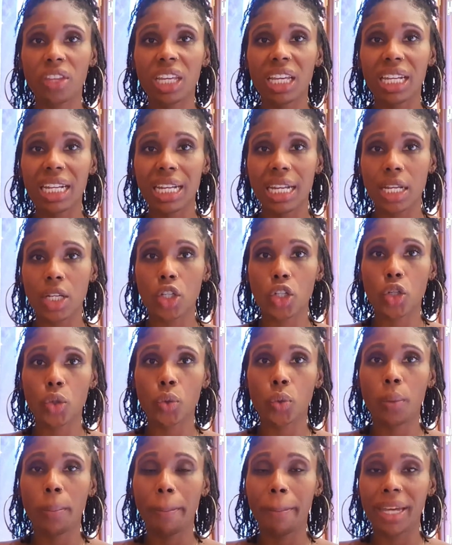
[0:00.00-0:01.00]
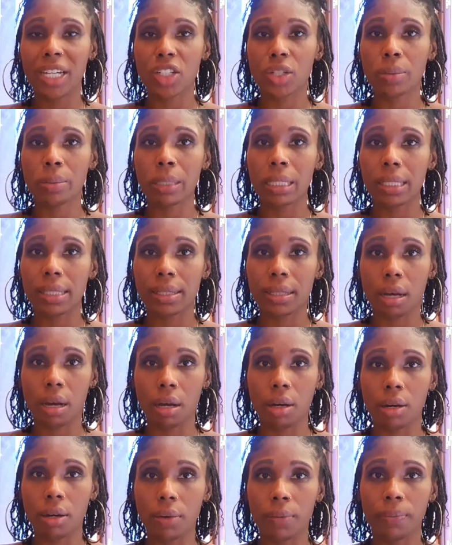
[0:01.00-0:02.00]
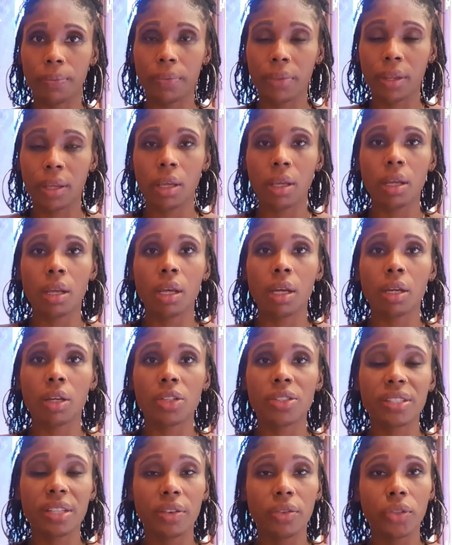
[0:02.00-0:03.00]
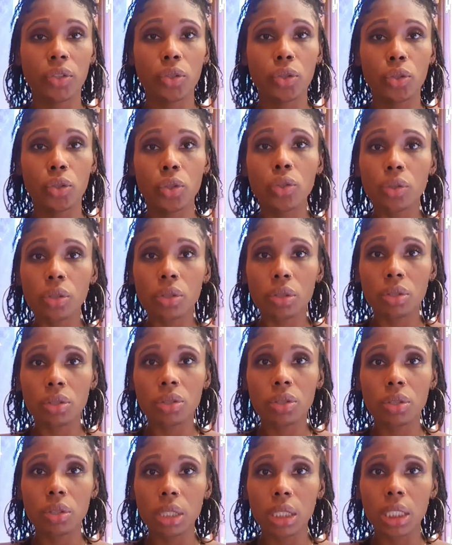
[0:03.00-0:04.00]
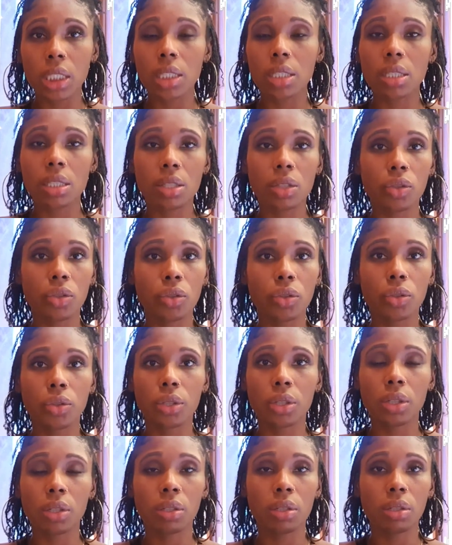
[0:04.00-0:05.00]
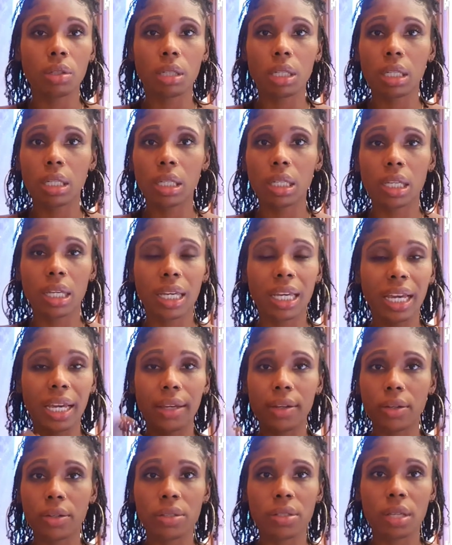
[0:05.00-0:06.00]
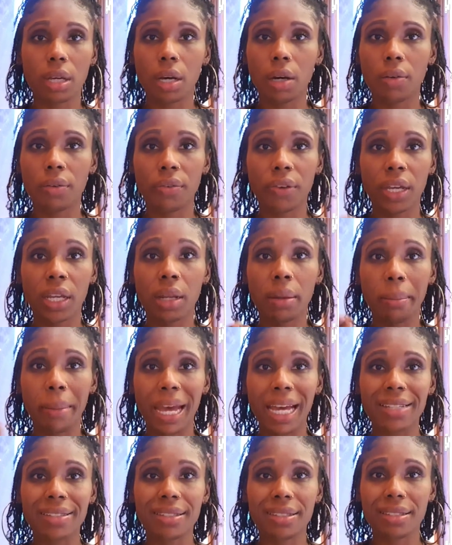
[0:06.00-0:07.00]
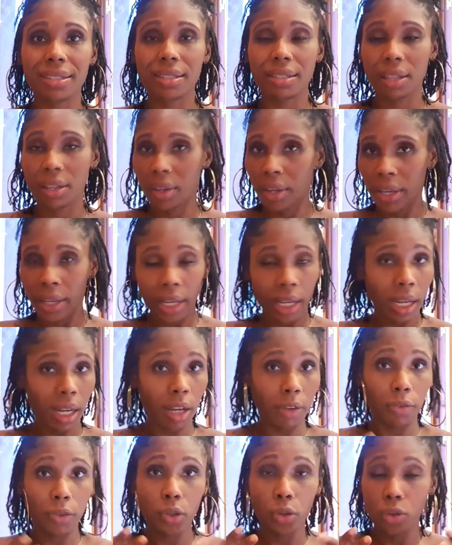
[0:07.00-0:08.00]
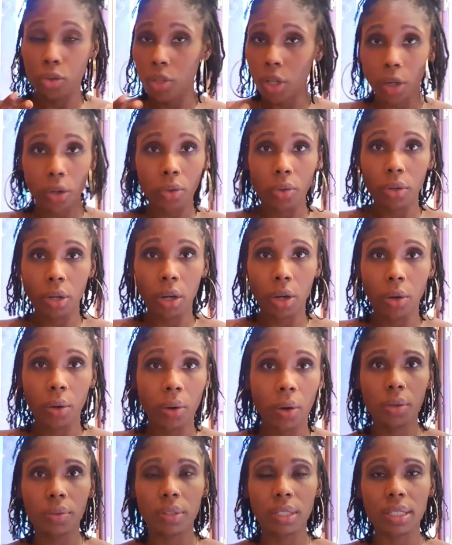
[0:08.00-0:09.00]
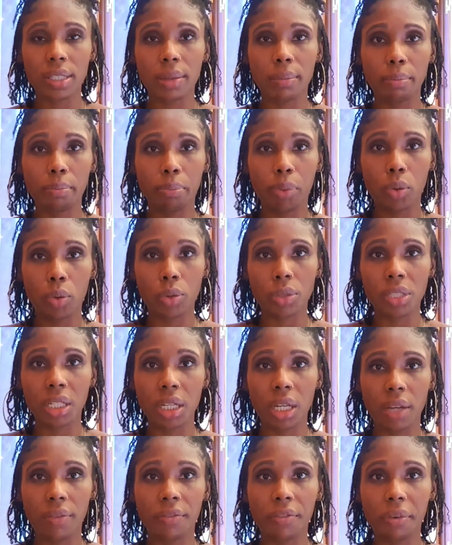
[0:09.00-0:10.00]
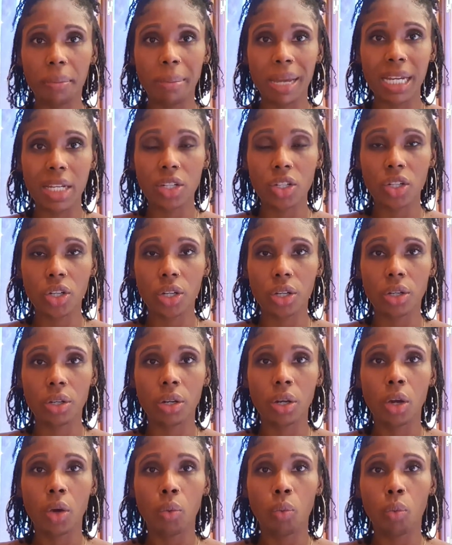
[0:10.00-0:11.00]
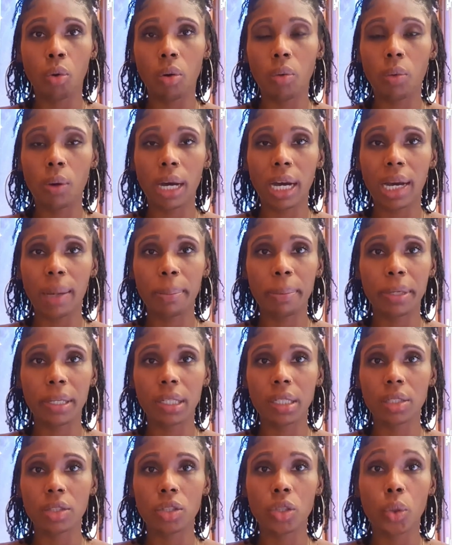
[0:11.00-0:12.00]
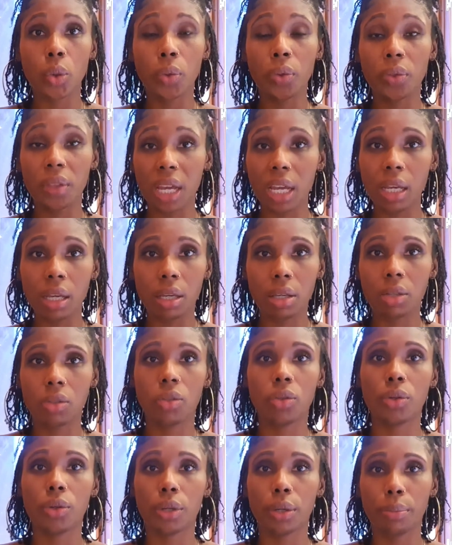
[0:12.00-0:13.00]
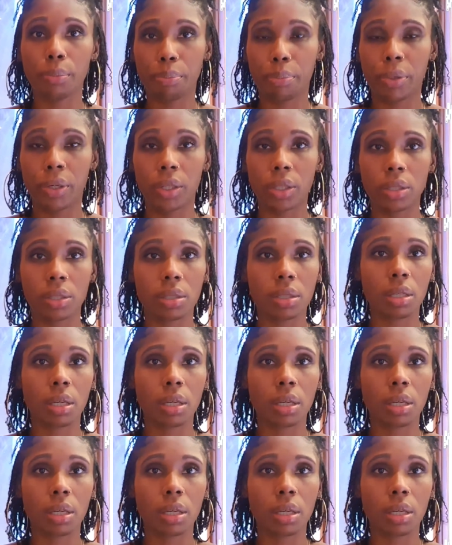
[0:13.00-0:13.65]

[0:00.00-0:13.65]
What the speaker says: the initial measurements are. Because if you do not do this, you can get yourself in a mess. If you don't know this important information, what will happen is you'll think you can put